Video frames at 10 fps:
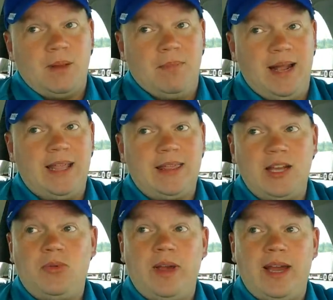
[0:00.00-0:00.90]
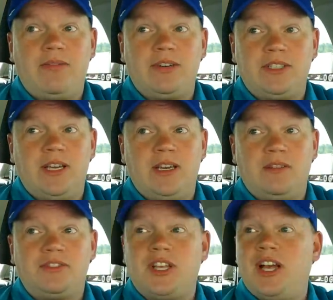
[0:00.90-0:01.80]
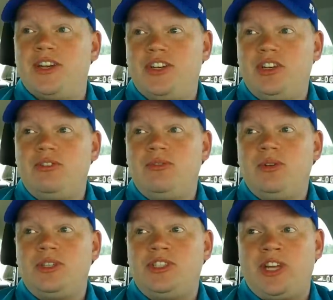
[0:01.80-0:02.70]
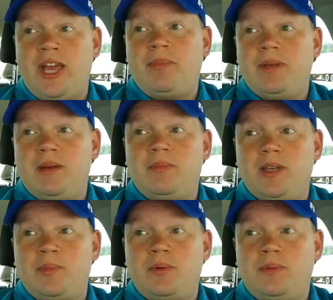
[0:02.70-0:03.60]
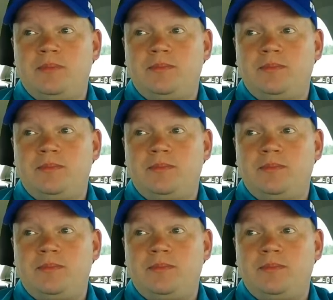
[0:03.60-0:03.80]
But I think we have ourselves a new champion, people.